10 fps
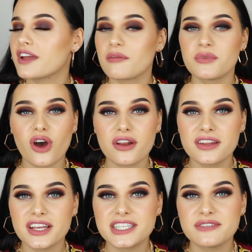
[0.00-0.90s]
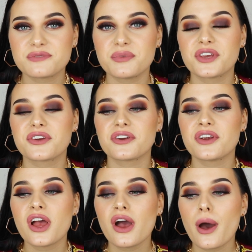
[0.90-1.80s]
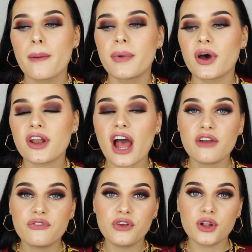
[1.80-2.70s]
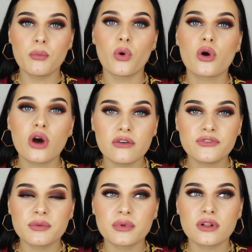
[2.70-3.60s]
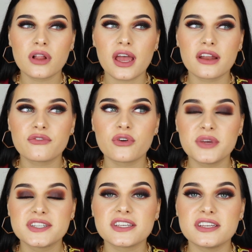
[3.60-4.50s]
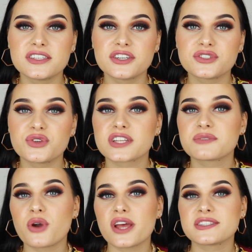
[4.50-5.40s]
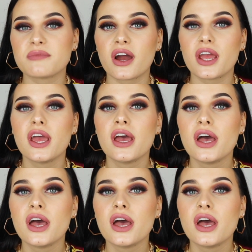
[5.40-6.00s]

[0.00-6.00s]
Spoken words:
I'm not a native speaker, but I feel more comfortable and for me it's easier to express my